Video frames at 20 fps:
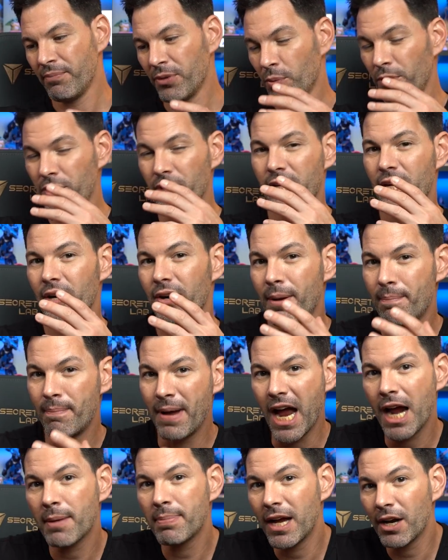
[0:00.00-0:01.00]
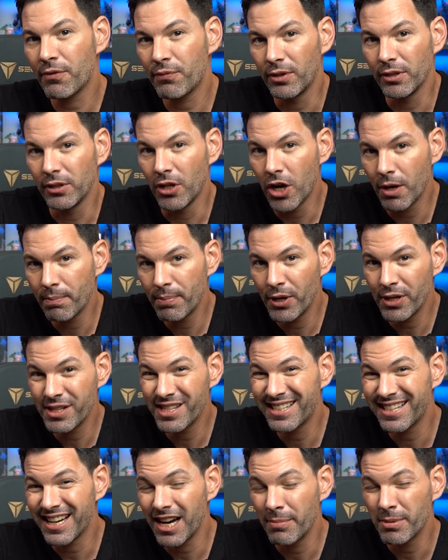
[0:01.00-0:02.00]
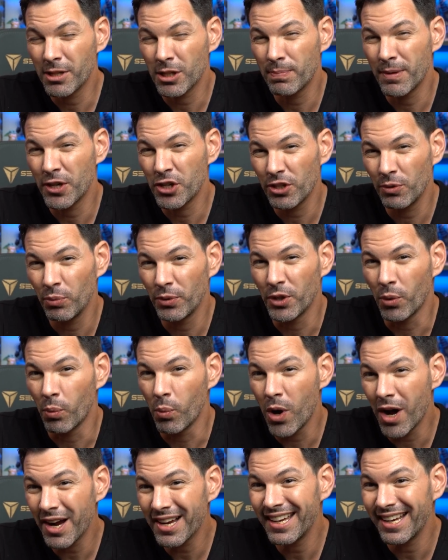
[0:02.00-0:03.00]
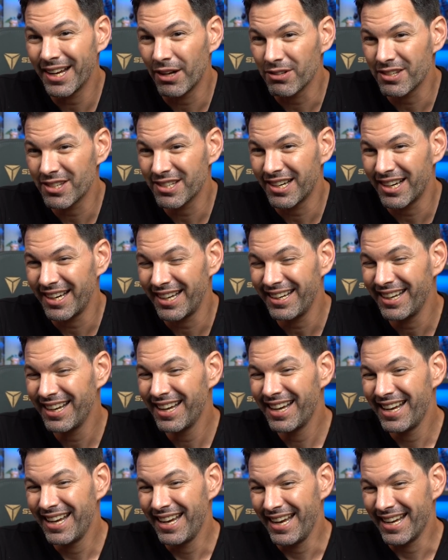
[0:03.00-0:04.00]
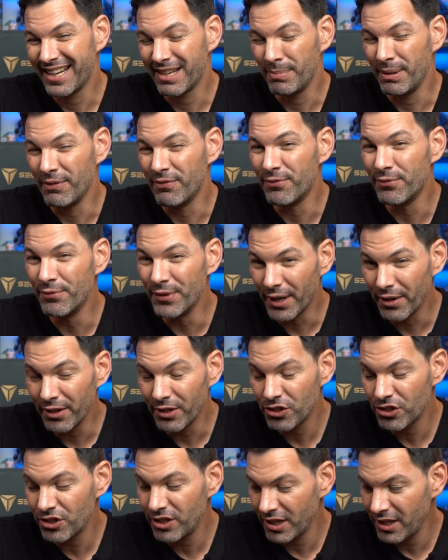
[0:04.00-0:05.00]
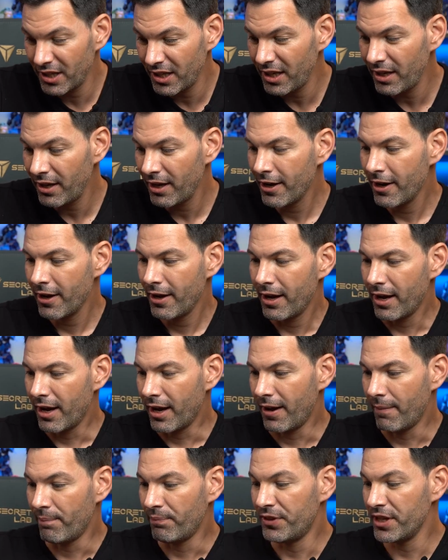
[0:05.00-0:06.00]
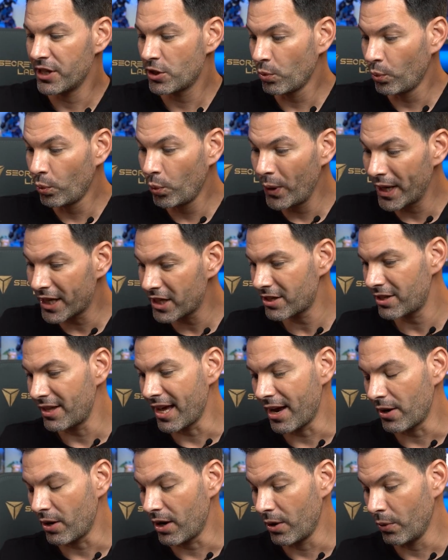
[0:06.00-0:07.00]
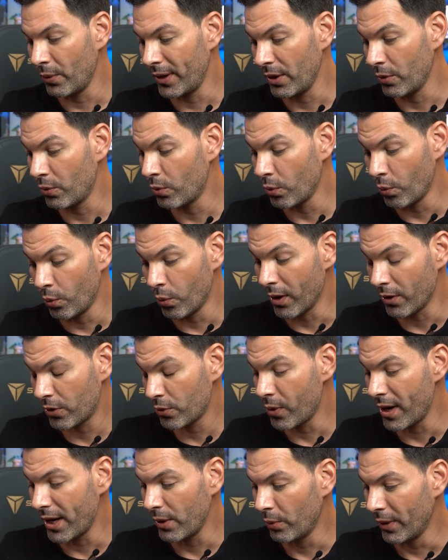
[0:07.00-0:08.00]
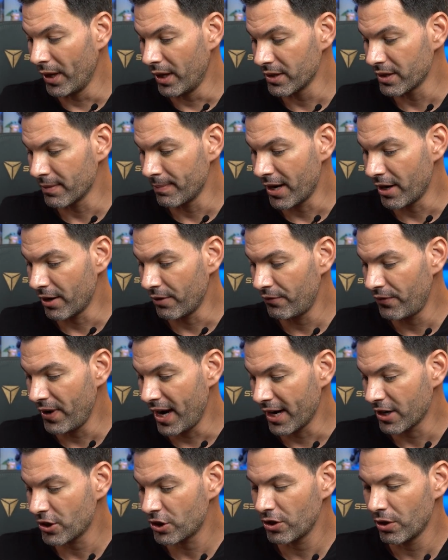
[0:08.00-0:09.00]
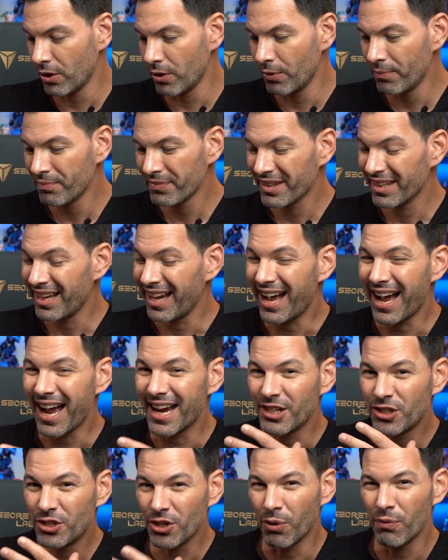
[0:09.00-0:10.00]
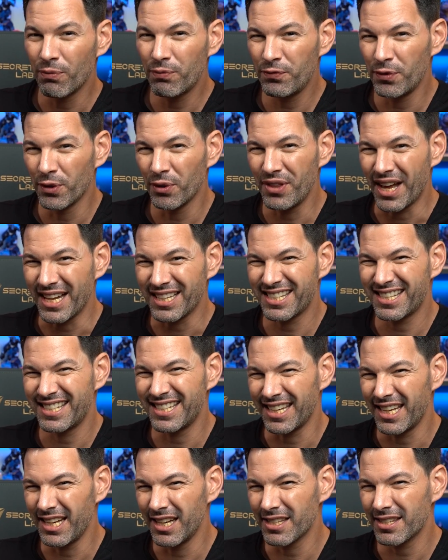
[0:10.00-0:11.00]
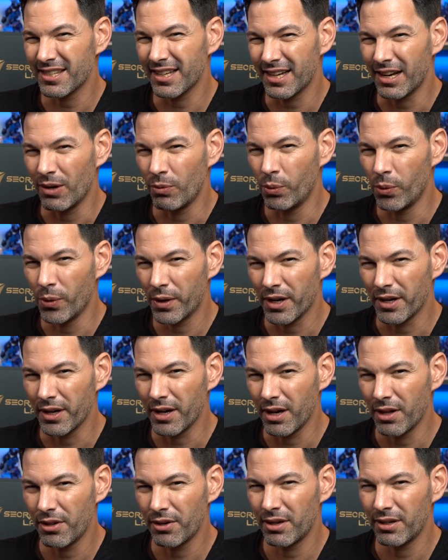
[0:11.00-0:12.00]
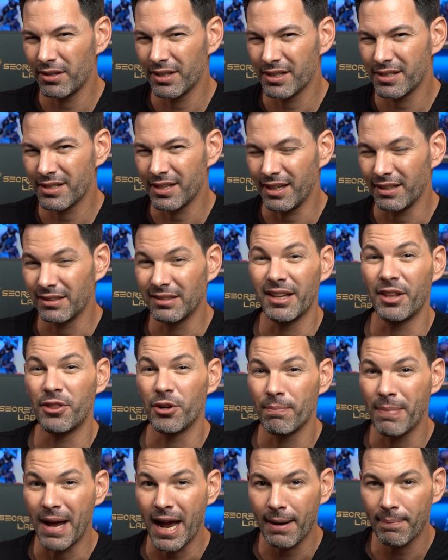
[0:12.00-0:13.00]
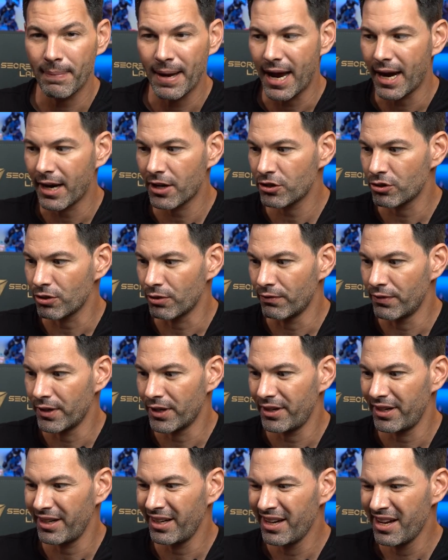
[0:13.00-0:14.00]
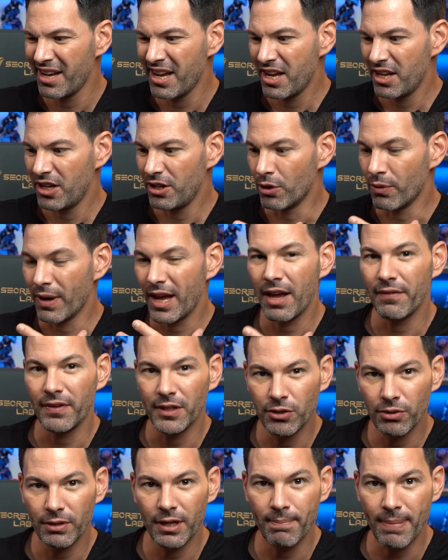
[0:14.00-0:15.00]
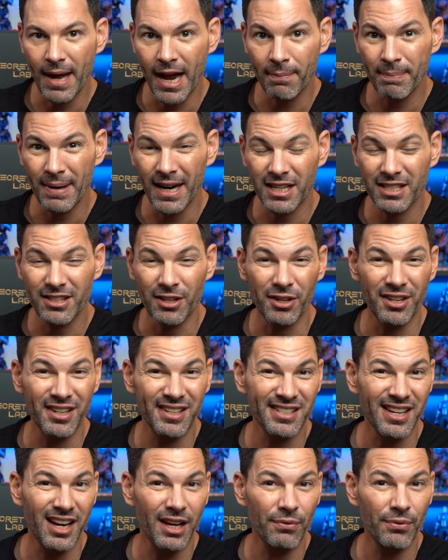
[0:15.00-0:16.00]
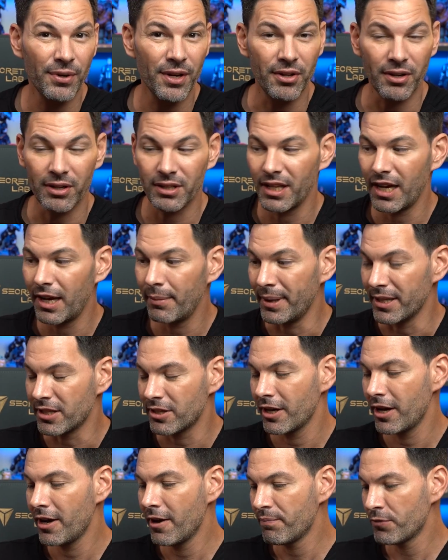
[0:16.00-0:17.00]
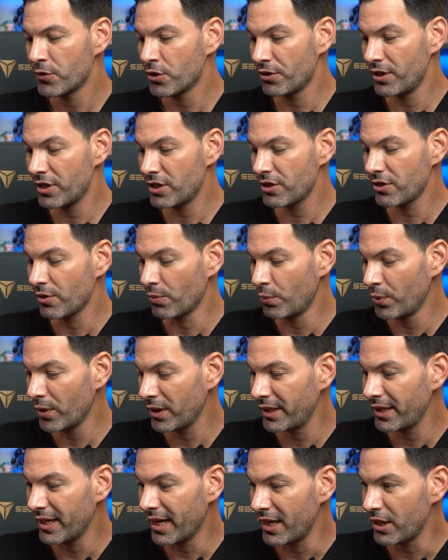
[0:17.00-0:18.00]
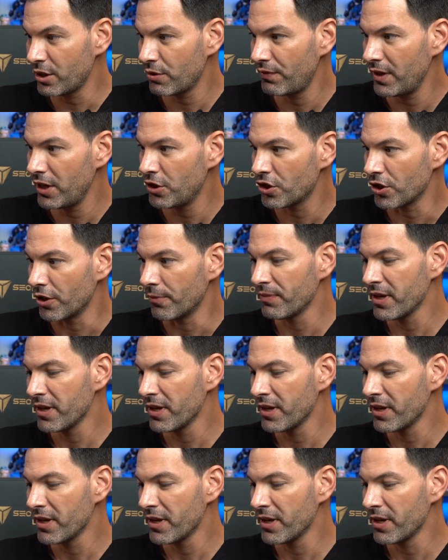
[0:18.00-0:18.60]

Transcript: when you carry a backpack for long periods of times, especially when you're walking outside, it can be very sticky. This wicks that away quite well, as a matter of fact. So I don't feel that stickiness like I would on other, let's say, leather backpacks or very, heavy duty backpacks that are designed for other climates. So this is a really nice feature.